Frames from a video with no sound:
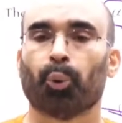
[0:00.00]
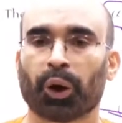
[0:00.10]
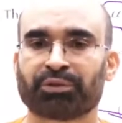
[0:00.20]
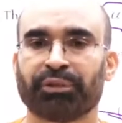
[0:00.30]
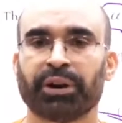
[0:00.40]

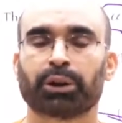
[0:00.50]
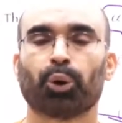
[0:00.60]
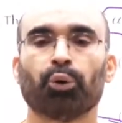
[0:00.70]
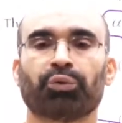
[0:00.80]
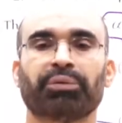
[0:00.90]
what we
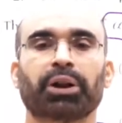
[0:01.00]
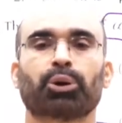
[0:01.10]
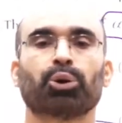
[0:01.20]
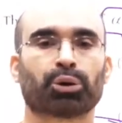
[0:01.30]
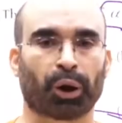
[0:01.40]
will
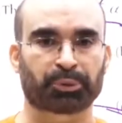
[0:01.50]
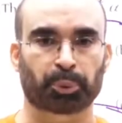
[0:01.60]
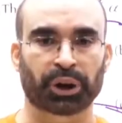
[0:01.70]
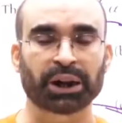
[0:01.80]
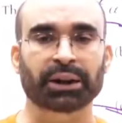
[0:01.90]
do cross
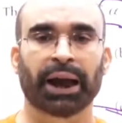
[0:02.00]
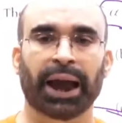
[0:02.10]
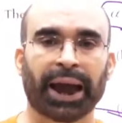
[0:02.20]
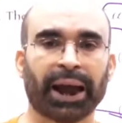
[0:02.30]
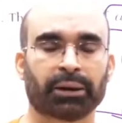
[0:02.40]
product,
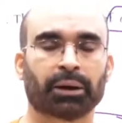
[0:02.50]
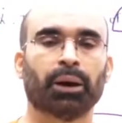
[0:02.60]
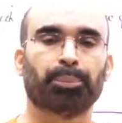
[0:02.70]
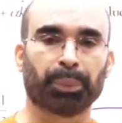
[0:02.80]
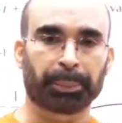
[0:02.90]
and
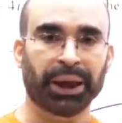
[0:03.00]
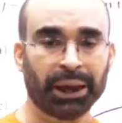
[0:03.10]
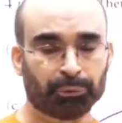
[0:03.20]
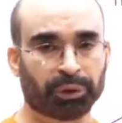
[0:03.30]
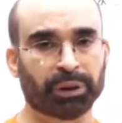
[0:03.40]
maybe
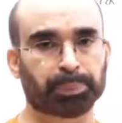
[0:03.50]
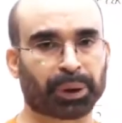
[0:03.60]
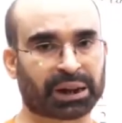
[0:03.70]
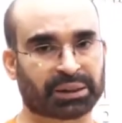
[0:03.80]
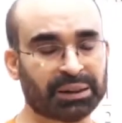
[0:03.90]
we will
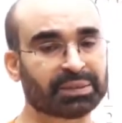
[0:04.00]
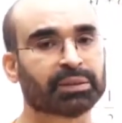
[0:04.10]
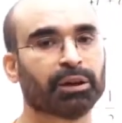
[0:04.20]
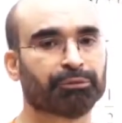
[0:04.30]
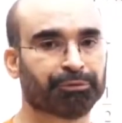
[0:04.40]
practice
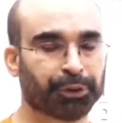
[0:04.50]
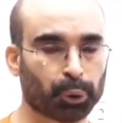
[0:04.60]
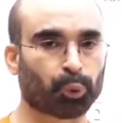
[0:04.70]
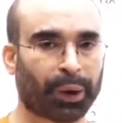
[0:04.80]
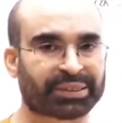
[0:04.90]
few
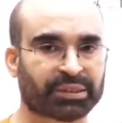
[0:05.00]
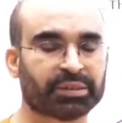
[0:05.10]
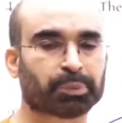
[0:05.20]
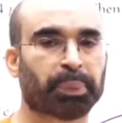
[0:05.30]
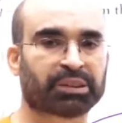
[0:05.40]

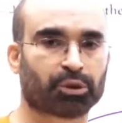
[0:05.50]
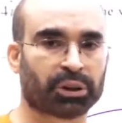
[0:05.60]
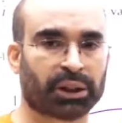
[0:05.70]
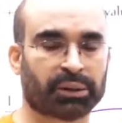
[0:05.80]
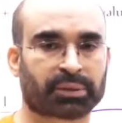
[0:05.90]
questions based
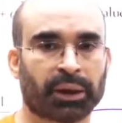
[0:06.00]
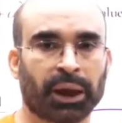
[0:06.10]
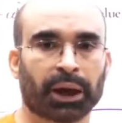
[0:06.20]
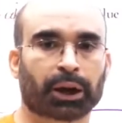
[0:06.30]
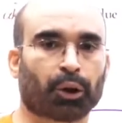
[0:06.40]
on this.
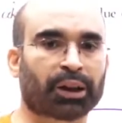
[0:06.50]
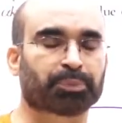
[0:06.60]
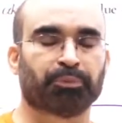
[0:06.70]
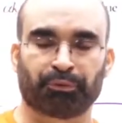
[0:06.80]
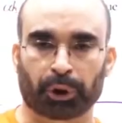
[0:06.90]

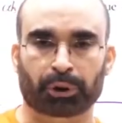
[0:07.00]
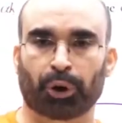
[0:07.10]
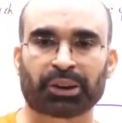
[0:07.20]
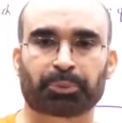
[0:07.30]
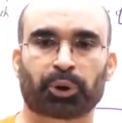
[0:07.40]
For
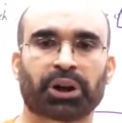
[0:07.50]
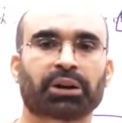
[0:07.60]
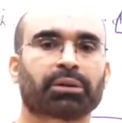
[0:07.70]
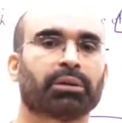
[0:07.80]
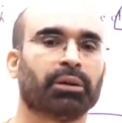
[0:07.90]
cross
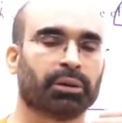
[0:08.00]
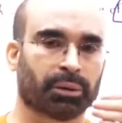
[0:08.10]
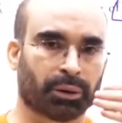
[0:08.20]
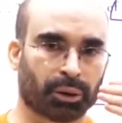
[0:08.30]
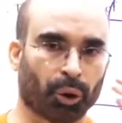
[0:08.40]
product,
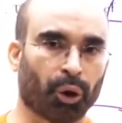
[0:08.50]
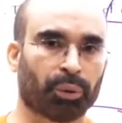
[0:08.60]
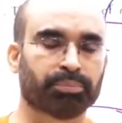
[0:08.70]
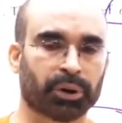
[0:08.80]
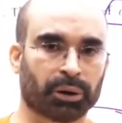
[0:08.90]

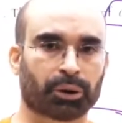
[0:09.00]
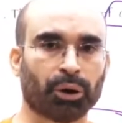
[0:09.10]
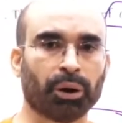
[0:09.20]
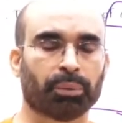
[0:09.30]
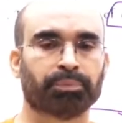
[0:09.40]

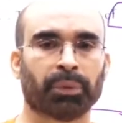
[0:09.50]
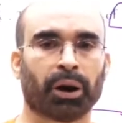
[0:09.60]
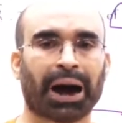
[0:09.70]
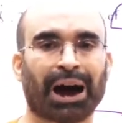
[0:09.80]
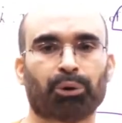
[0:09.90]

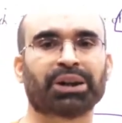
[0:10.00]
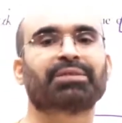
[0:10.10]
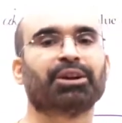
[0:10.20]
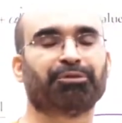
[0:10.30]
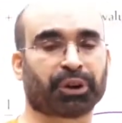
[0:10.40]
how it
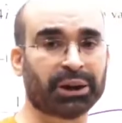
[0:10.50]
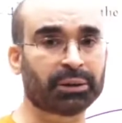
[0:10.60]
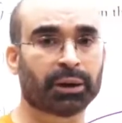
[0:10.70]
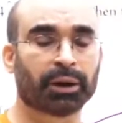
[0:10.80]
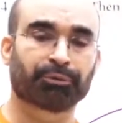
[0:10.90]
is
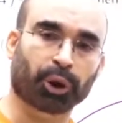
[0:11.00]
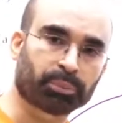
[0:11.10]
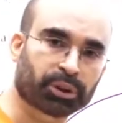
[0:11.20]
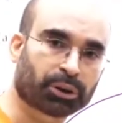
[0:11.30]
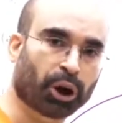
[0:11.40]
different
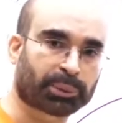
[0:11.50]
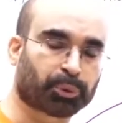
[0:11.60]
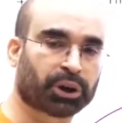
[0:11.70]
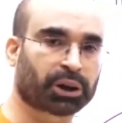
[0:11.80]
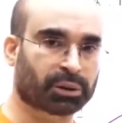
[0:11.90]
from the dot
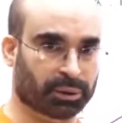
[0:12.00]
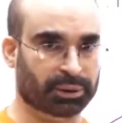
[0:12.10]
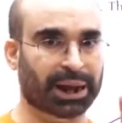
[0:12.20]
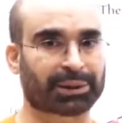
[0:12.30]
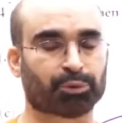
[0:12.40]
product,
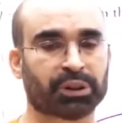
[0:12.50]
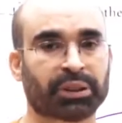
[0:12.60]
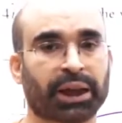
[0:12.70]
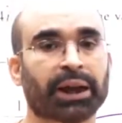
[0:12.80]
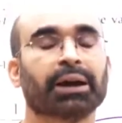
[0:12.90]
that one
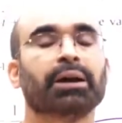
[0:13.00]
thing,